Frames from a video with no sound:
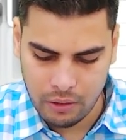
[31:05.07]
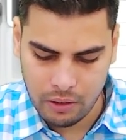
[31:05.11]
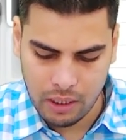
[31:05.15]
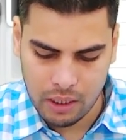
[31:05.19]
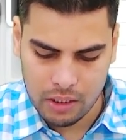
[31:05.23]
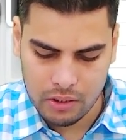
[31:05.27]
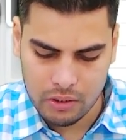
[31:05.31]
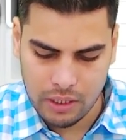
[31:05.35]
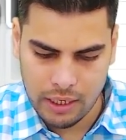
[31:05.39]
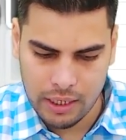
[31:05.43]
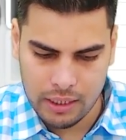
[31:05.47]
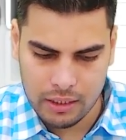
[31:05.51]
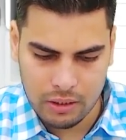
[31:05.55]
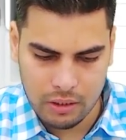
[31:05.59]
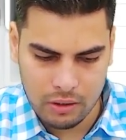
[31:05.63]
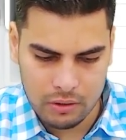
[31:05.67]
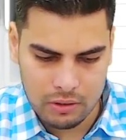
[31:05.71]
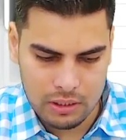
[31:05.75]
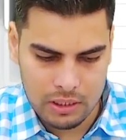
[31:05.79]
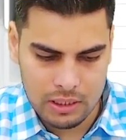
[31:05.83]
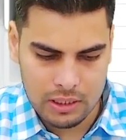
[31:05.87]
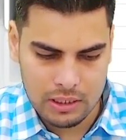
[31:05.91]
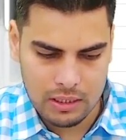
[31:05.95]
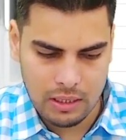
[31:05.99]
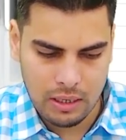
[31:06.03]
So
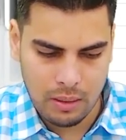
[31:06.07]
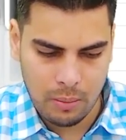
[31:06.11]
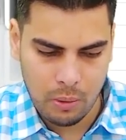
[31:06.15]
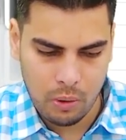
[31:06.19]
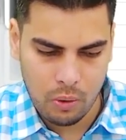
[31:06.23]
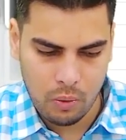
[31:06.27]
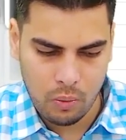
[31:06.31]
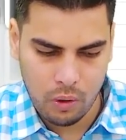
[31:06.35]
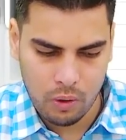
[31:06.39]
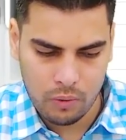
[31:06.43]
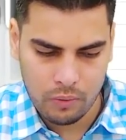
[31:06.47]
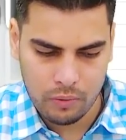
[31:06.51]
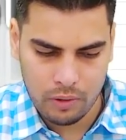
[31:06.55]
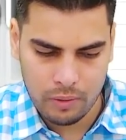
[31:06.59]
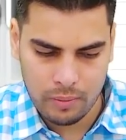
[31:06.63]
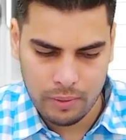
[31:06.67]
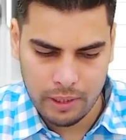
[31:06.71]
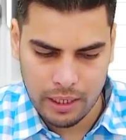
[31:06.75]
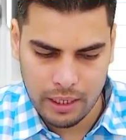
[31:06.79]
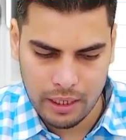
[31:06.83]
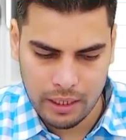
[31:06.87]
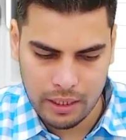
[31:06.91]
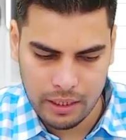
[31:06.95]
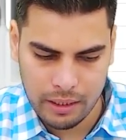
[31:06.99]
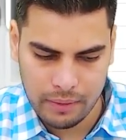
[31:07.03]
8,000 is the amount what we'll be
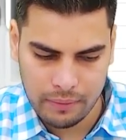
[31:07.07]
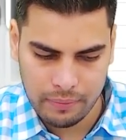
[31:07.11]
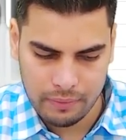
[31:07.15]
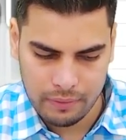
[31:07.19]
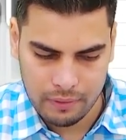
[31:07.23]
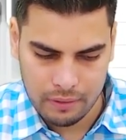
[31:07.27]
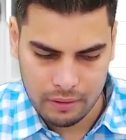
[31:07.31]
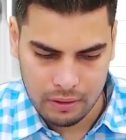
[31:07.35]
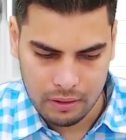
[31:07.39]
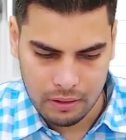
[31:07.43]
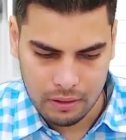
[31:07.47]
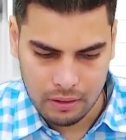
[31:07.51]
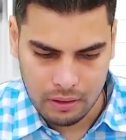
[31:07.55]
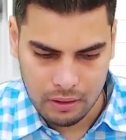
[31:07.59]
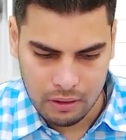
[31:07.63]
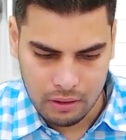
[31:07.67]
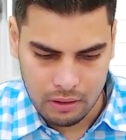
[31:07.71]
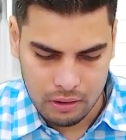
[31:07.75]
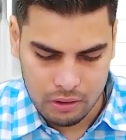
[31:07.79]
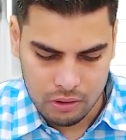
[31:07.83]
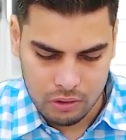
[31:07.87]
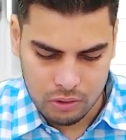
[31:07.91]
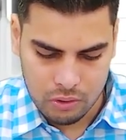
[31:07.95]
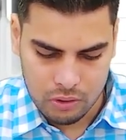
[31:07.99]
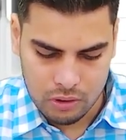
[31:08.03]
getting.
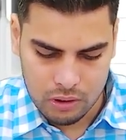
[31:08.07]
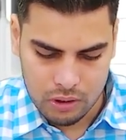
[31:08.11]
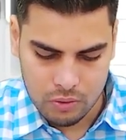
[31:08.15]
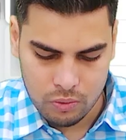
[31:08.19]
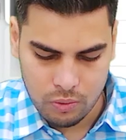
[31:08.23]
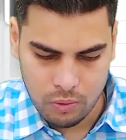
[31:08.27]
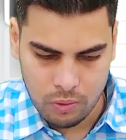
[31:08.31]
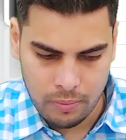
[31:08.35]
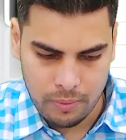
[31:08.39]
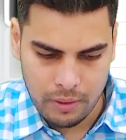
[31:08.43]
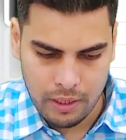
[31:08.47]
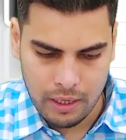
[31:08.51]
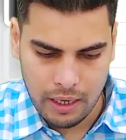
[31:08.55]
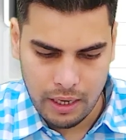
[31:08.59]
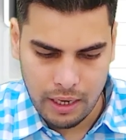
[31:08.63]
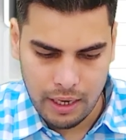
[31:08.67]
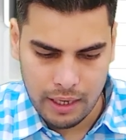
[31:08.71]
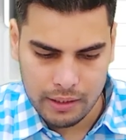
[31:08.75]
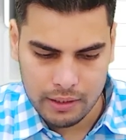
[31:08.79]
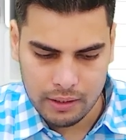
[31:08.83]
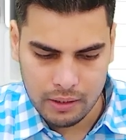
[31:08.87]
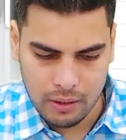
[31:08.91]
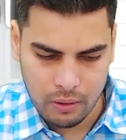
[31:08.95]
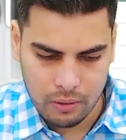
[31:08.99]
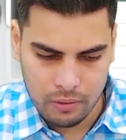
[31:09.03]
So this would be
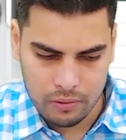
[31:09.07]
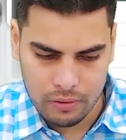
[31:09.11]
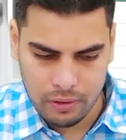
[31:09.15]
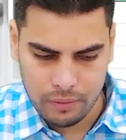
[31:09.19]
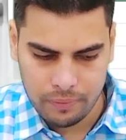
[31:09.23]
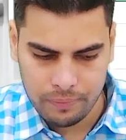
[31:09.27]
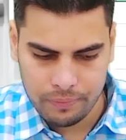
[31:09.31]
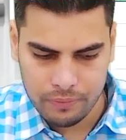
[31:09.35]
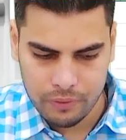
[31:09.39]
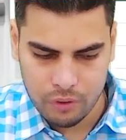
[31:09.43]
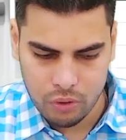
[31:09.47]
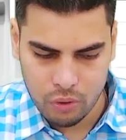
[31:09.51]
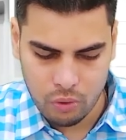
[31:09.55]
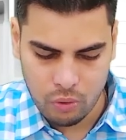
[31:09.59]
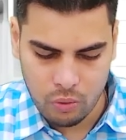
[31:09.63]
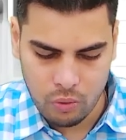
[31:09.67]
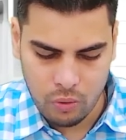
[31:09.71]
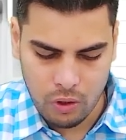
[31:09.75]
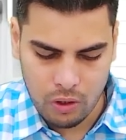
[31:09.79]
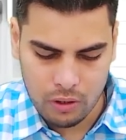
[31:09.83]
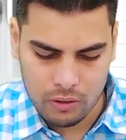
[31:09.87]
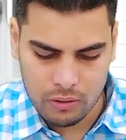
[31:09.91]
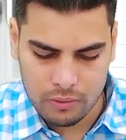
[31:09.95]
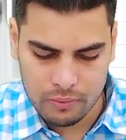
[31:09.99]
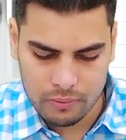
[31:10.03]
8,000 to
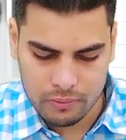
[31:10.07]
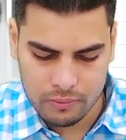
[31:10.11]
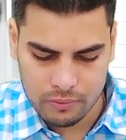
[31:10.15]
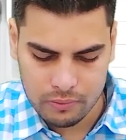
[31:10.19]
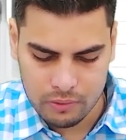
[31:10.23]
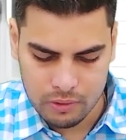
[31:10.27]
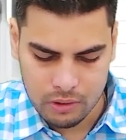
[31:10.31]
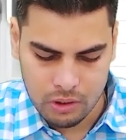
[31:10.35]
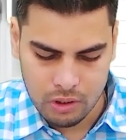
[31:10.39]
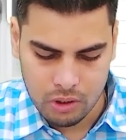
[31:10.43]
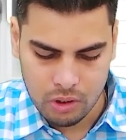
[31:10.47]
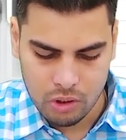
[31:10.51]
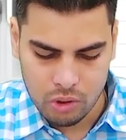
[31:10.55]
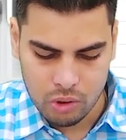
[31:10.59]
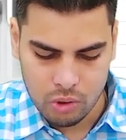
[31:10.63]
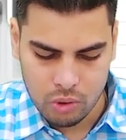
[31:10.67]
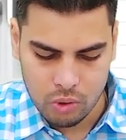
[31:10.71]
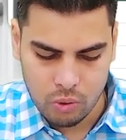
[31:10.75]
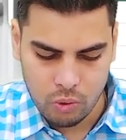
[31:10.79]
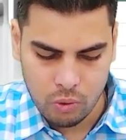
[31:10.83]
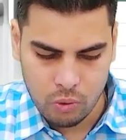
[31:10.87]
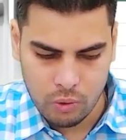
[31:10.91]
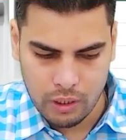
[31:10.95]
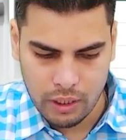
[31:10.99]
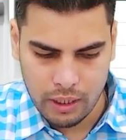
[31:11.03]
what?
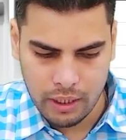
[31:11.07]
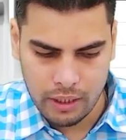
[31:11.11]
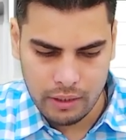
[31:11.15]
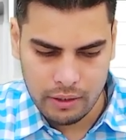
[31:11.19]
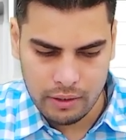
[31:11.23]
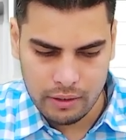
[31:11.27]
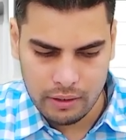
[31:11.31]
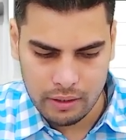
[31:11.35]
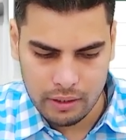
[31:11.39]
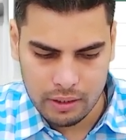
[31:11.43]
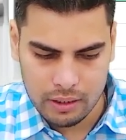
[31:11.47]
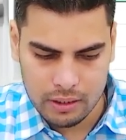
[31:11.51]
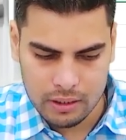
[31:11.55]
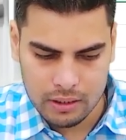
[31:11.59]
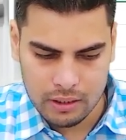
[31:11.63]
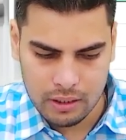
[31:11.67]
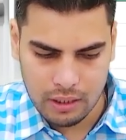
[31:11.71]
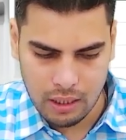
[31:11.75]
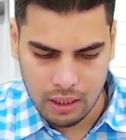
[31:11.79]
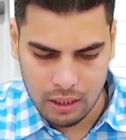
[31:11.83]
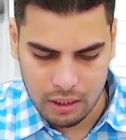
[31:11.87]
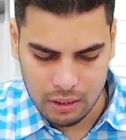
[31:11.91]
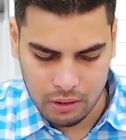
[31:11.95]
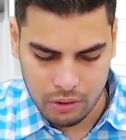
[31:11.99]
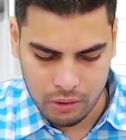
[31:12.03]
To interest
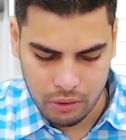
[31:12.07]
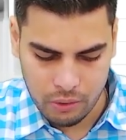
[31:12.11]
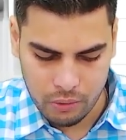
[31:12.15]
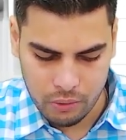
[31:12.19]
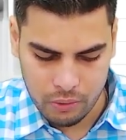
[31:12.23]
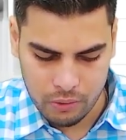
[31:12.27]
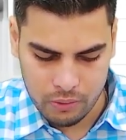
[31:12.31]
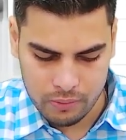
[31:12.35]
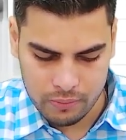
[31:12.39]
accrued